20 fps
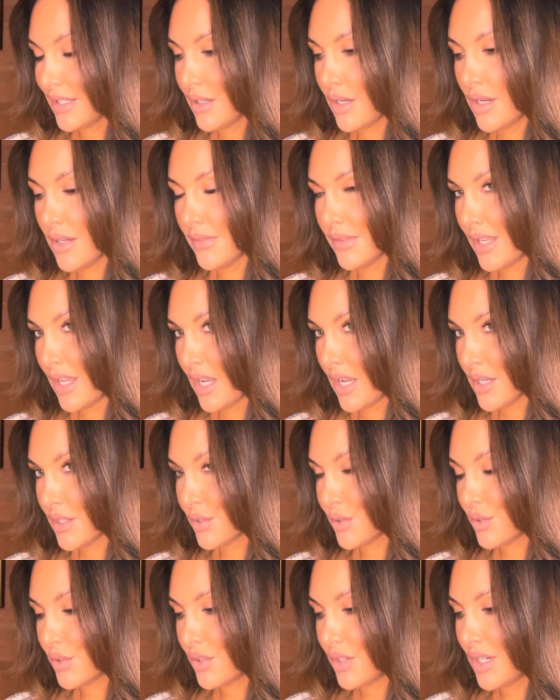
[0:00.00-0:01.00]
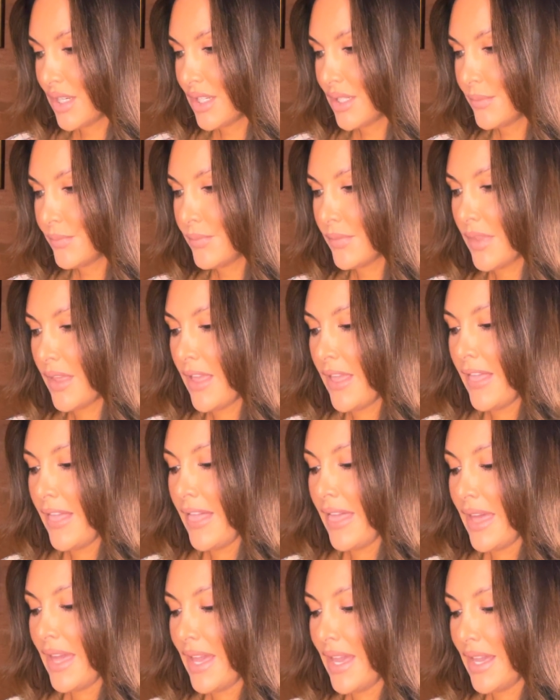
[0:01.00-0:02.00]
on the ashtray
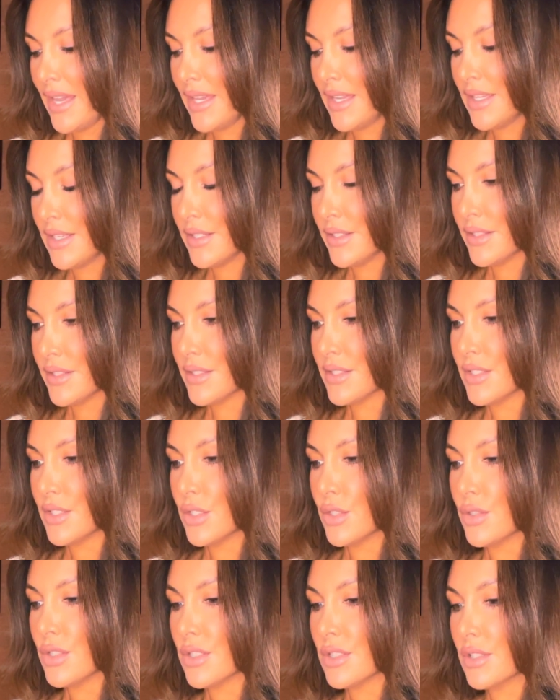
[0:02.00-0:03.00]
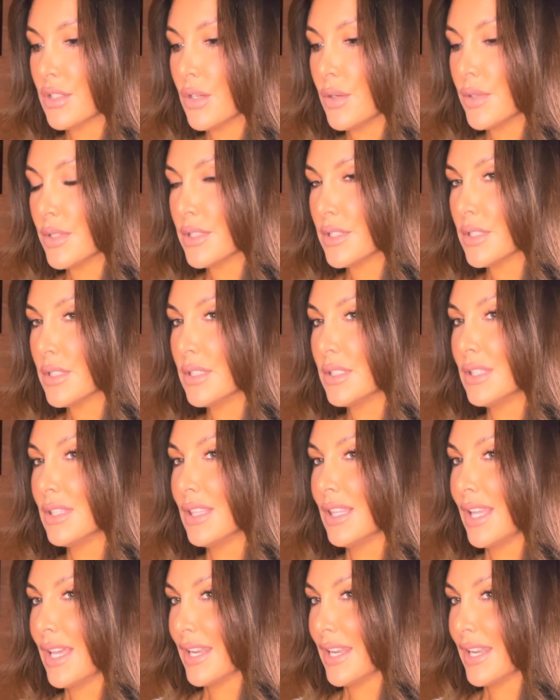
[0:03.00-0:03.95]
and you're just going to let